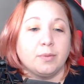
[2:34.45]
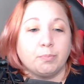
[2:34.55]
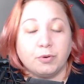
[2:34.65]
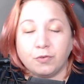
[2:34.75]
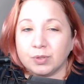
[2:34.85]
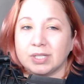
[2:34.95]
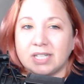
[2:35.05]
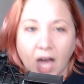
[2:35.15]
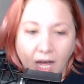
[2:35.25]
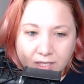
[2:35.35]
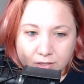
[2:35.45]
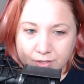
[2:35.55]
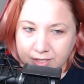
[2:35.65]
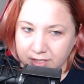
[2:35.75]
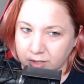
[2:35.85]
But for the
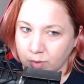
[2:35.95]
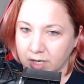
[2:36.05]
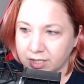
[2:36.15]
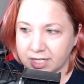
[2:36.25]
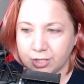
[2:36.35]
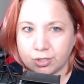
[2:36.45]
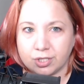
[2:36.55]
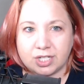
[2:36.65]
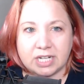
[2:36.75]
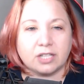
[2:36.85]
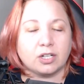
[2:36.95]
colors, this is where it's interesting.